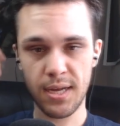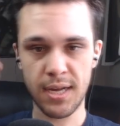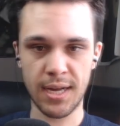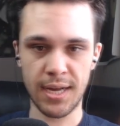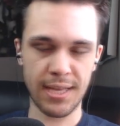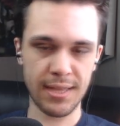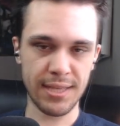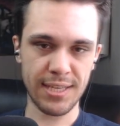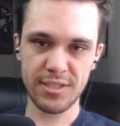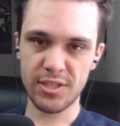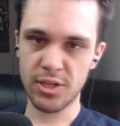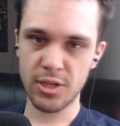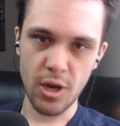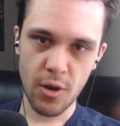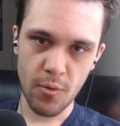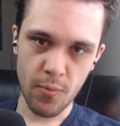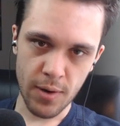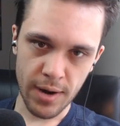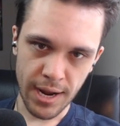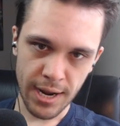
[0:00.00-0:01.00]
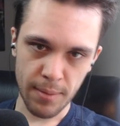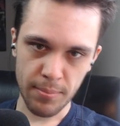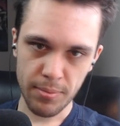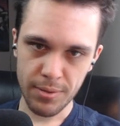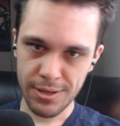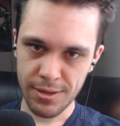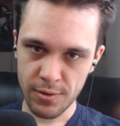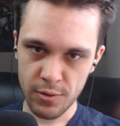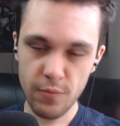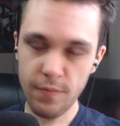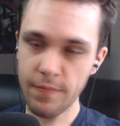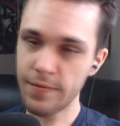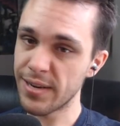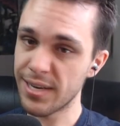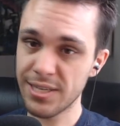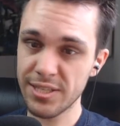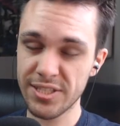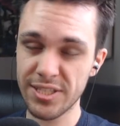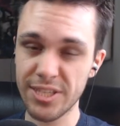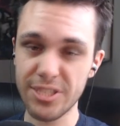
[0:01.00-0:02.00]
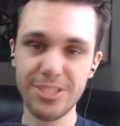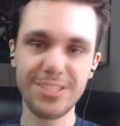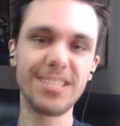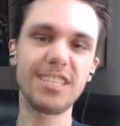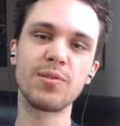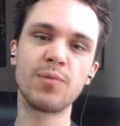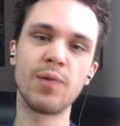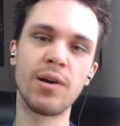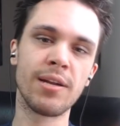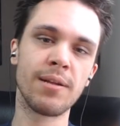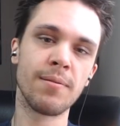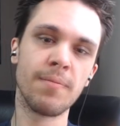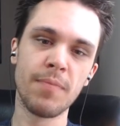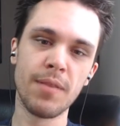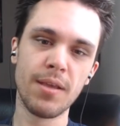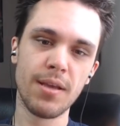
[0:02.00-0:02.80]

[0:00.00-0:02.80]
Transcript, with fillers: Uh, it lets you know when I upload new videos such as this one.